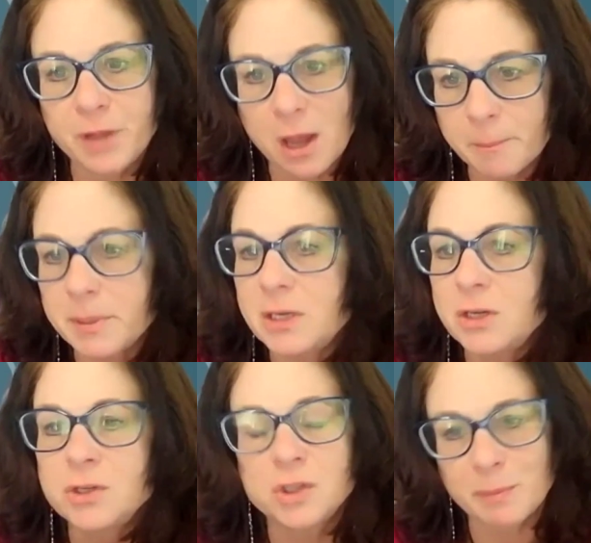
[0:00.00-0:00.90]

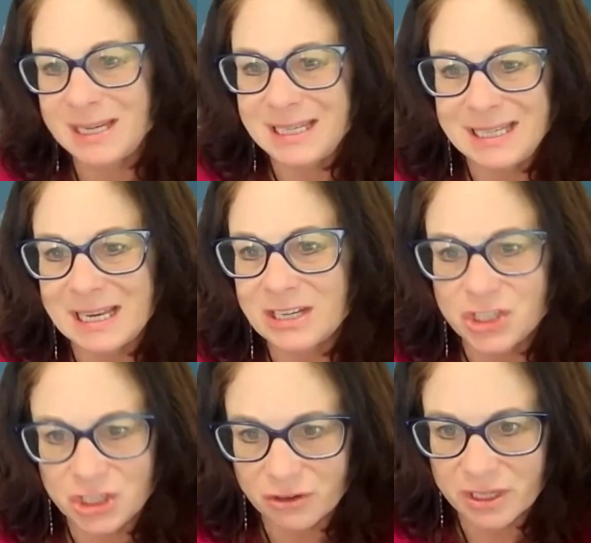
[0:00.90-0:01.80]
companies. You might need
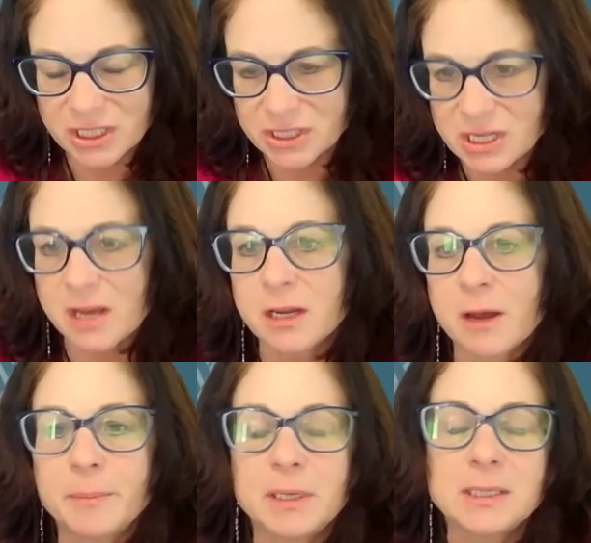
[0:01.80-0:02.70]
engineering design
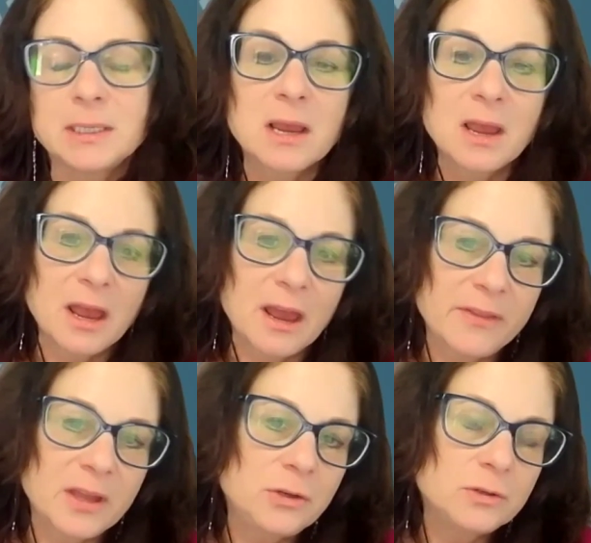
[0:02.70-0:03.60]
companies.
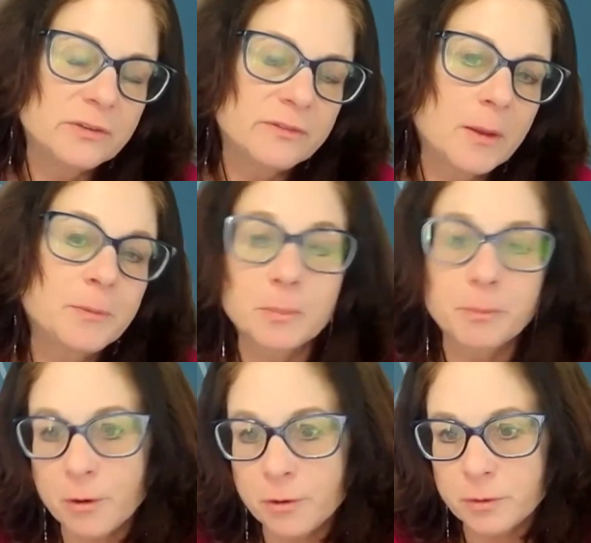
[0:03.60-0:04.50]
And then you develop your
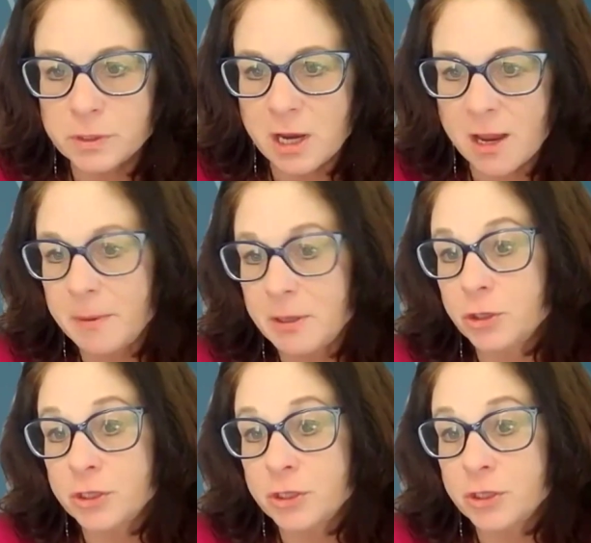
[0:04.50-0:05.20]
prototype and you're